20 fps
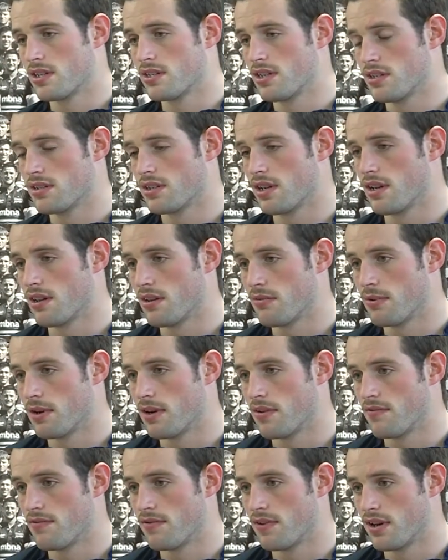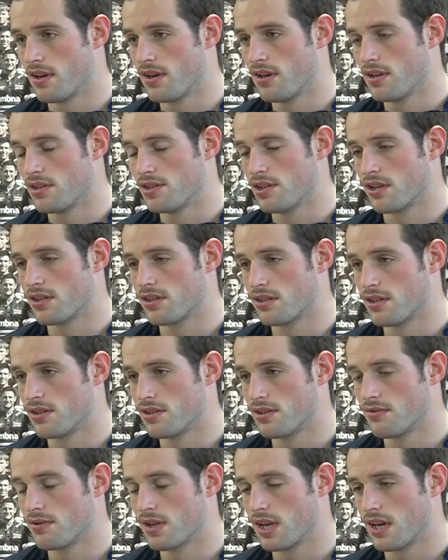Takes a little bit of adjusting
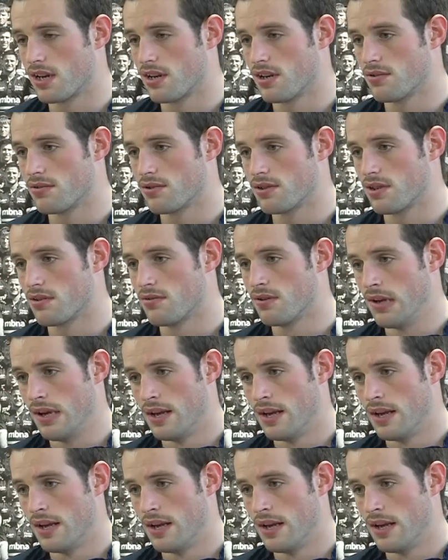to and getting used to.